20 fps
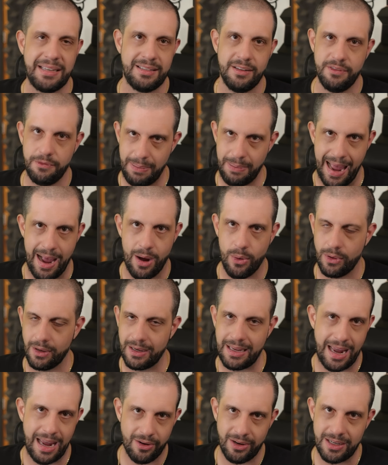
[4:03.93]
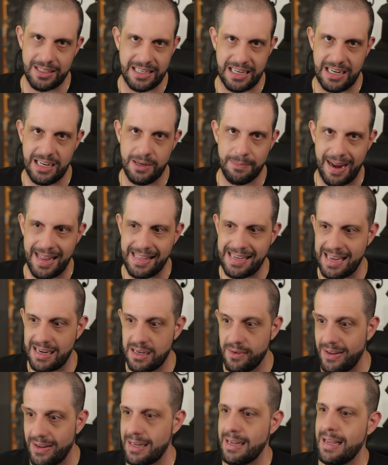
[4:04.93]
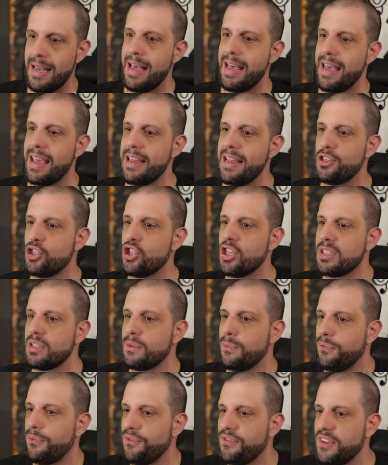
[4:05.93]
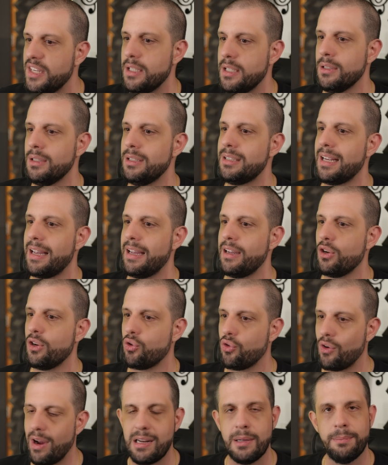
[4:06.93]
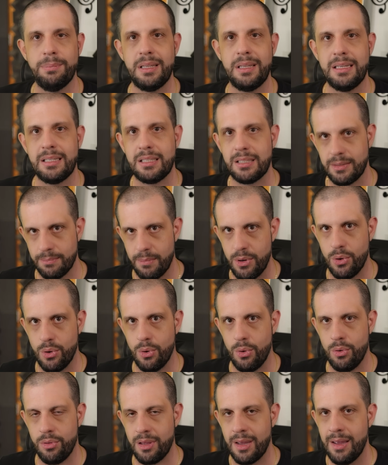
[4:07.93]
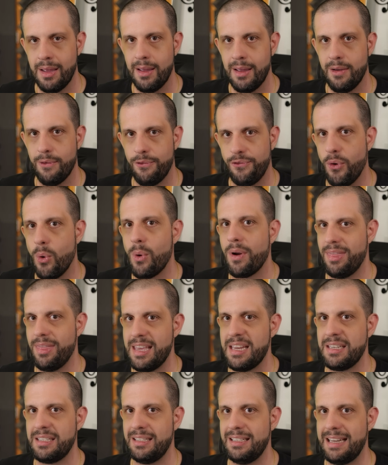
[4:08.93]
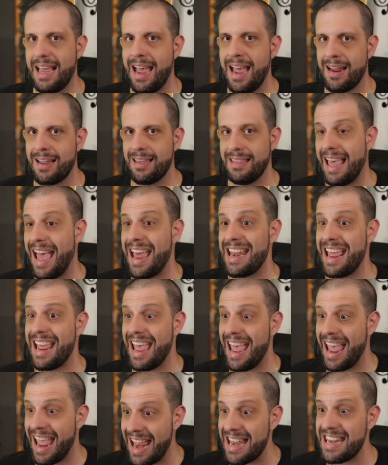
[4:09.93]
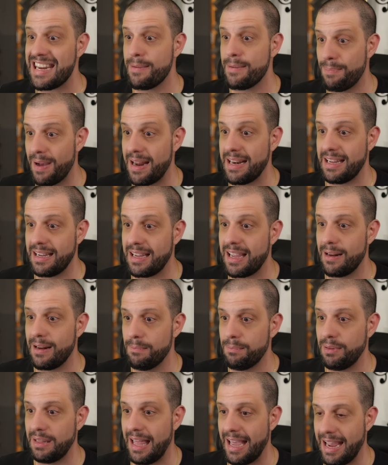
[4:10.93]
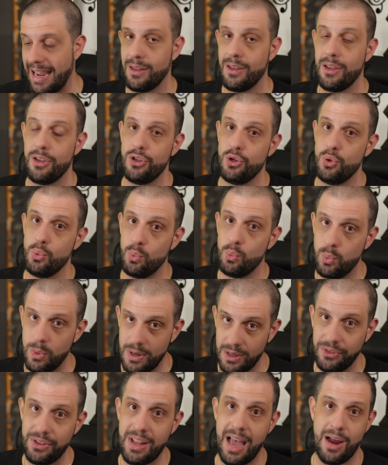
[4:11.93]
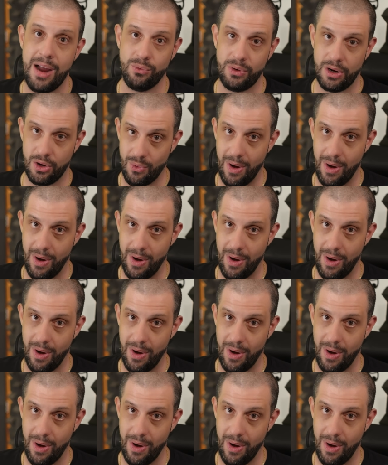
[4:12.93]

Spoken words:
power guaranteed by the end of it. It just feels incredibly smooth for this deck that anybody can play it. You will not regret